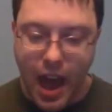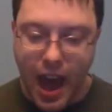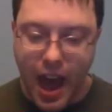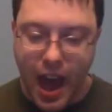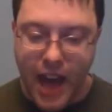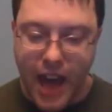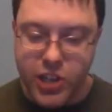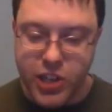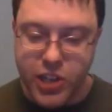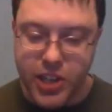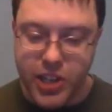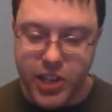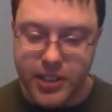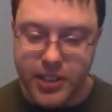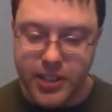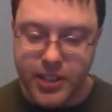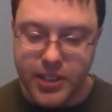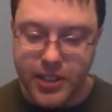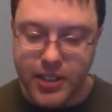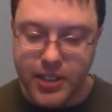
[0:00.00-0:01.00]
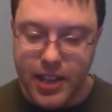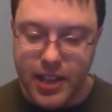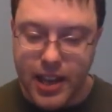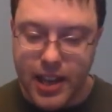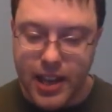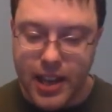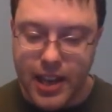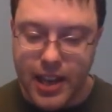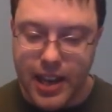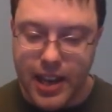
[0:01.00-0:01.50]
actions
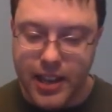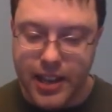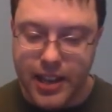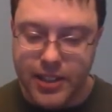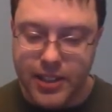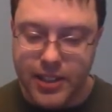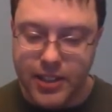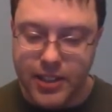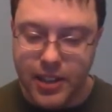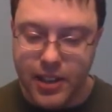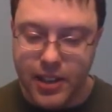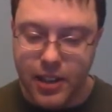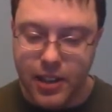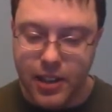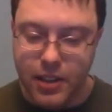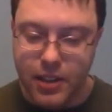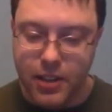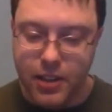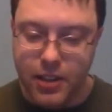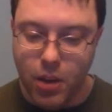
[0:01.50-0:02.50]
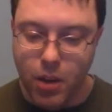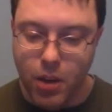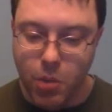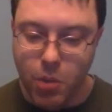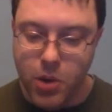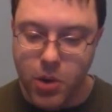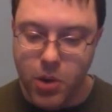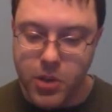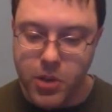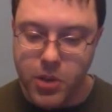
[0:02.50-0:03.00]
is the
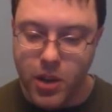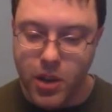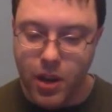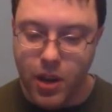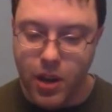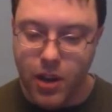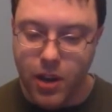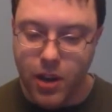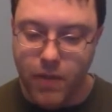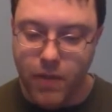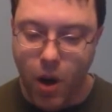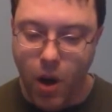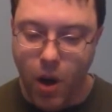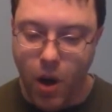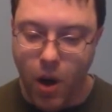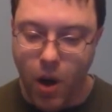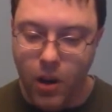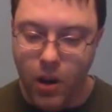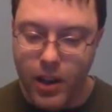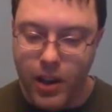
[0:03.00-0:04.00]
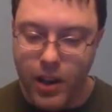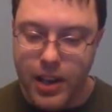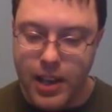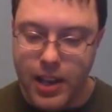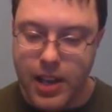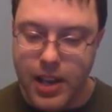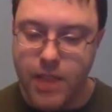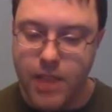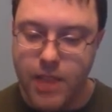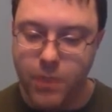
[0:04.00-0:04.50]
root of all
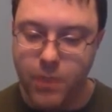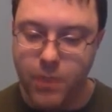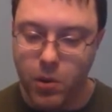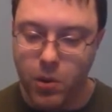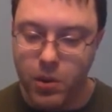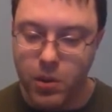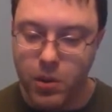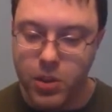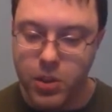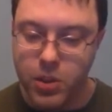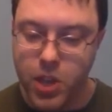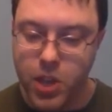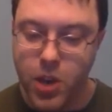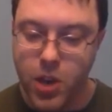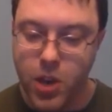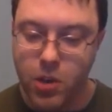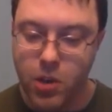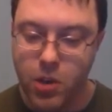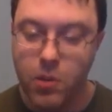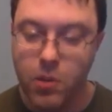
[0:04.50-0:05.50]
evil too.